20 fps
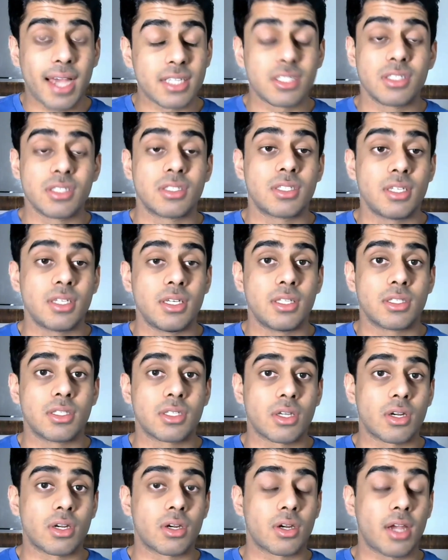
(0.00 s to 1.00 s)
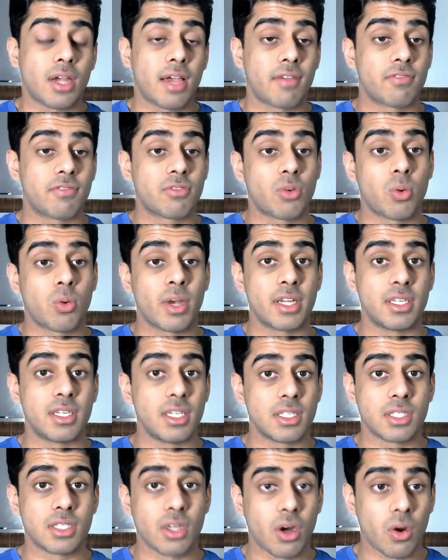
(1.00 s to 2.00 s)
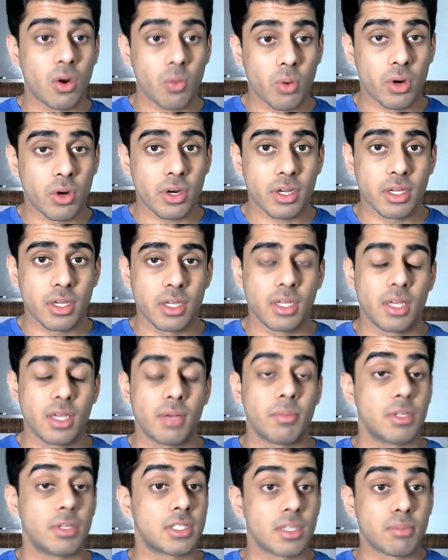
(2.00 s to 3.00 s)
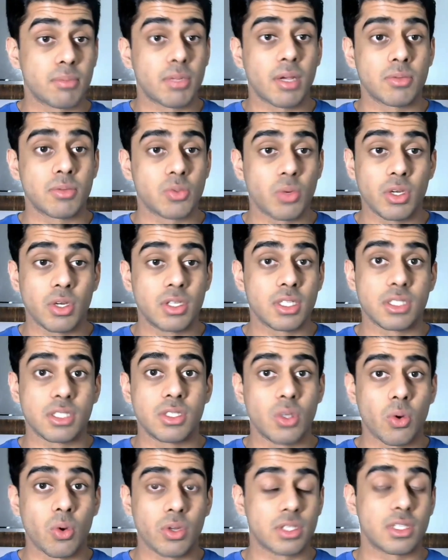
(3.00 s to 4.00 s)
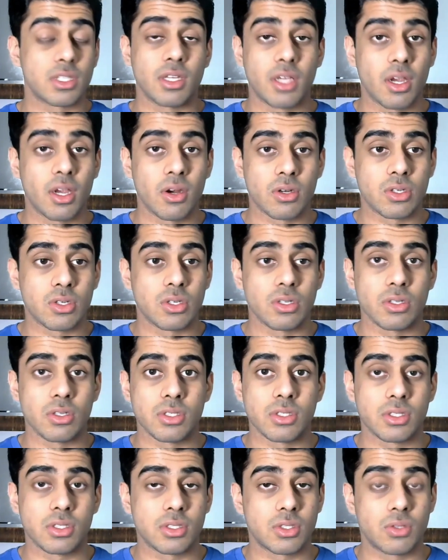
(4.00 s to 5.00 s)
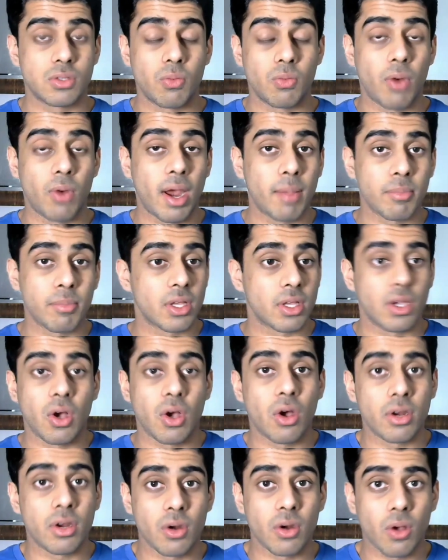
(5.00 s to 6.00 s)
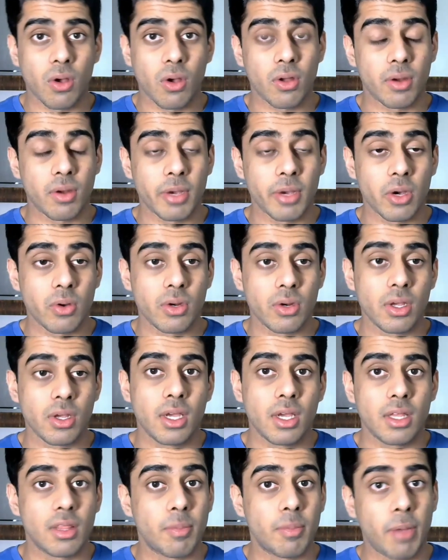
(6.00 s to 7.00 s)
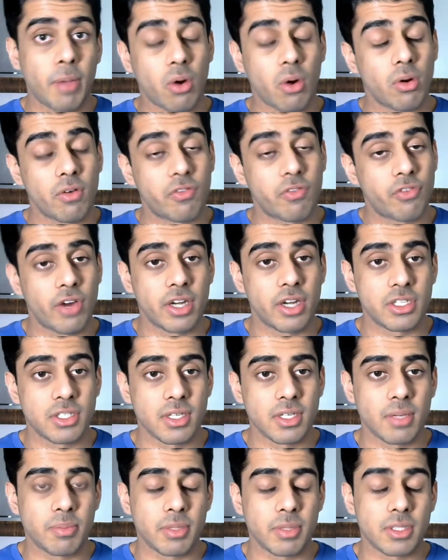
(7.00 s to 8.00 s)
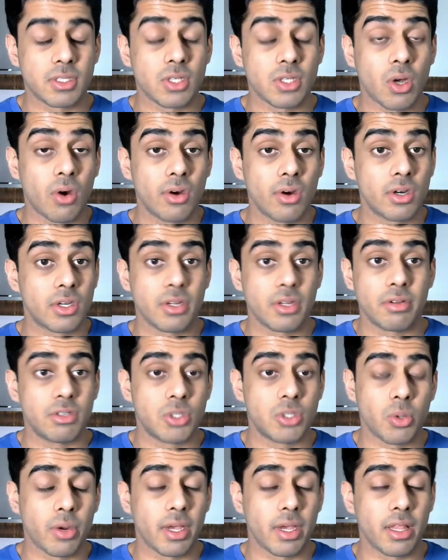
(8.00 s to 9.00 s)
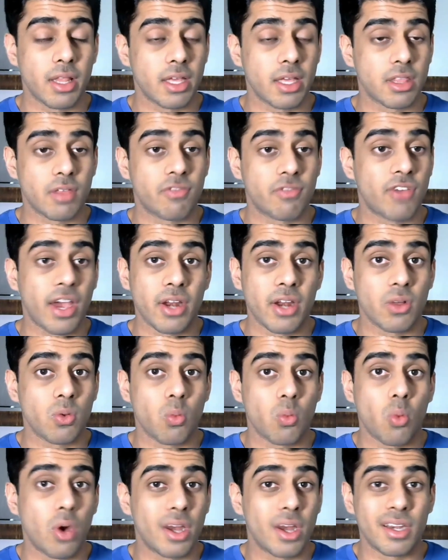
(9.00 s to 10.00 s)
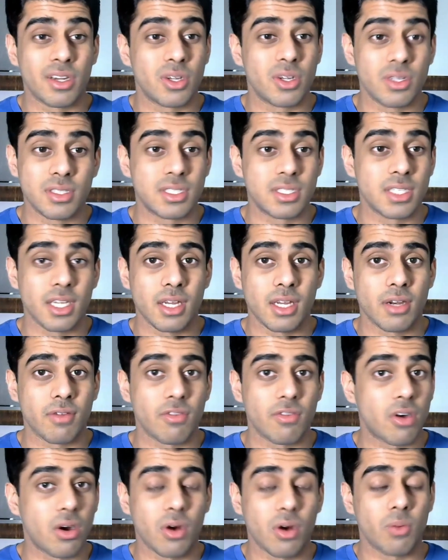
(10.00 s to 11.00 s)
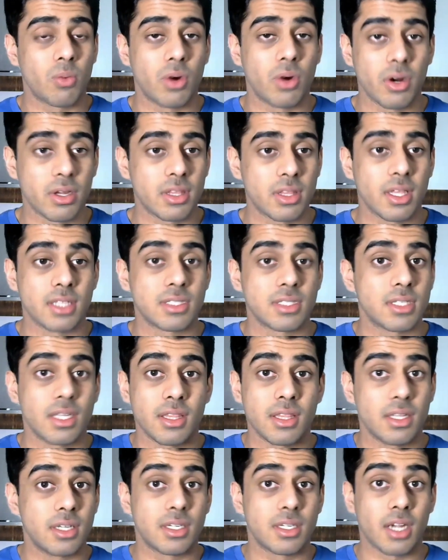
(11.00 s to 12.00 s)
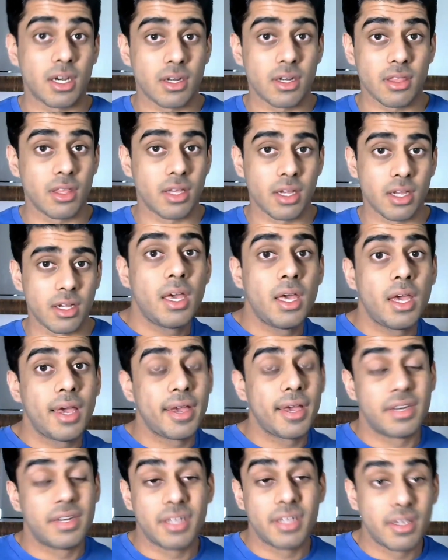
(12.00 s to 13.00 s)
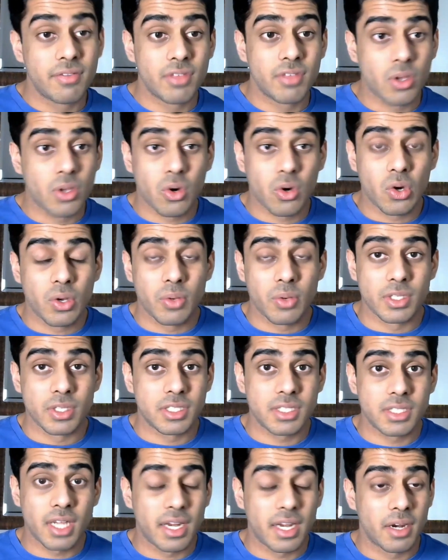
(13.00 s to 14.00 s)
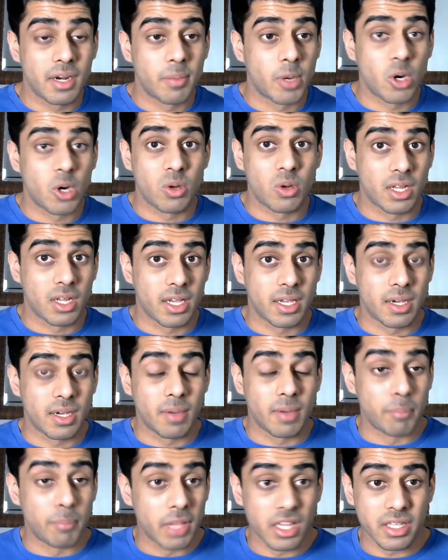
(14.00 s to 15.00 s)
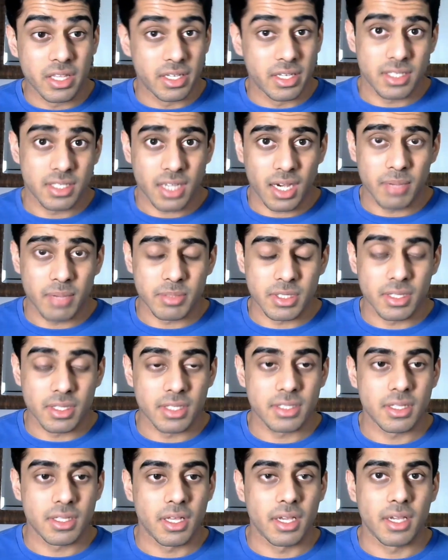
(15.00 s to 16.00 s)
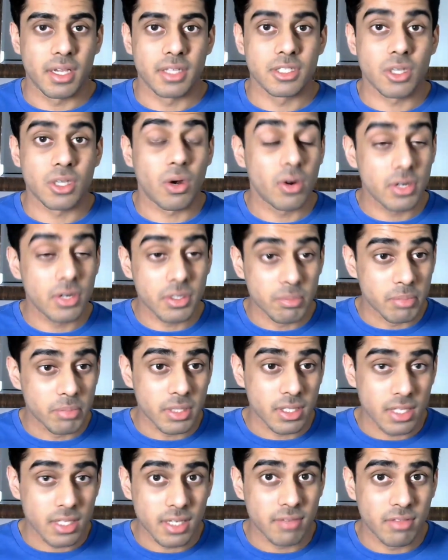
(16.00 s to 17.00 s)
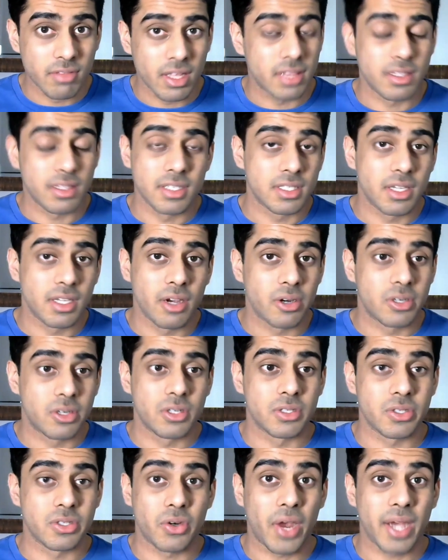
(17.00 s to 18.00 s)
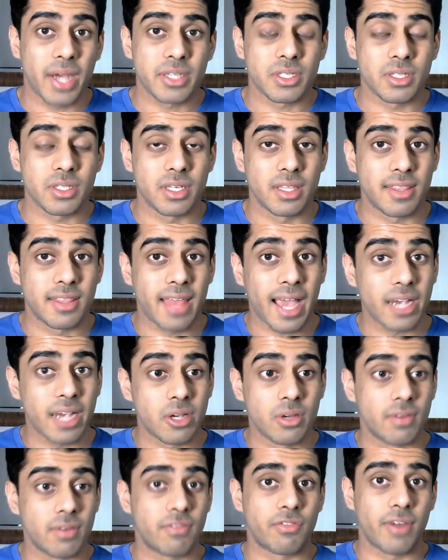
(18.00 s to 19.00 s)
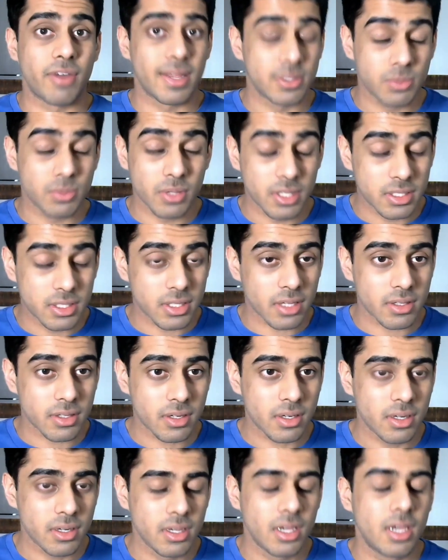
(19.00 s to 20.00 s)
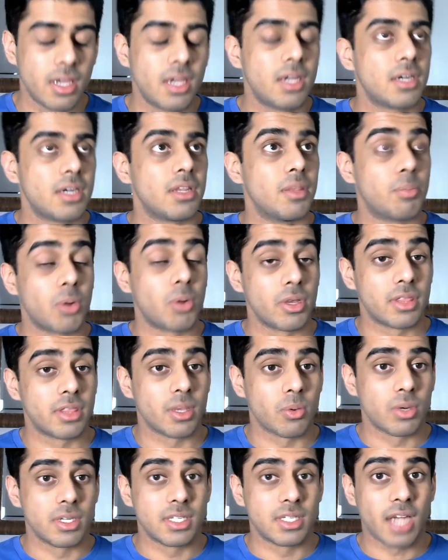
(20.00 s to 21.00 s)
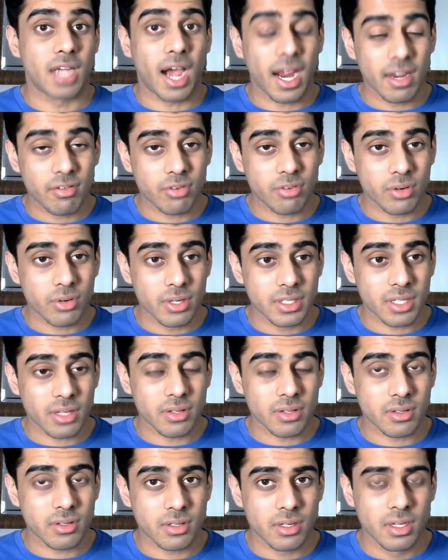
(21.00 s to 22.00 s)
scenes have quite decent artwork, but sometimes when you just notice the characters rambling on and on about the power of friendship, it's hard to enjoy like the final one good scene of artwork that's in the entire thing. And even though it was stated about like a million times in this thing, it's hard to believe that these characters are actually that good friends with each other to the point they would die for each other.